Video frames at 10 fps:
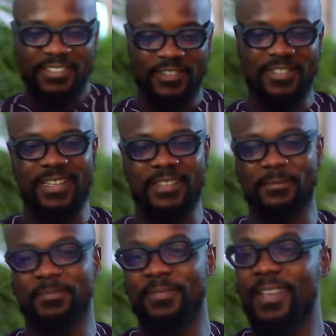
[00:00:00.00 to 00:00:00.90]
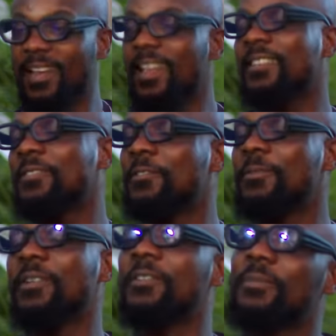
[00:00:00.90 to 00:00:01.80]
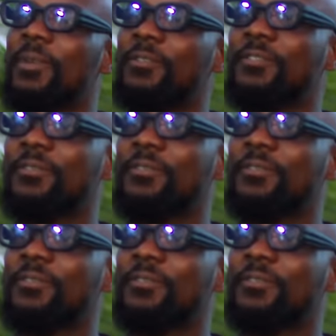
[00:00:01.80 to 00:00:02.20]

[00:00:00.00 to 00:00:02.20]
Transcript: Just that though. Ella has told me a lot about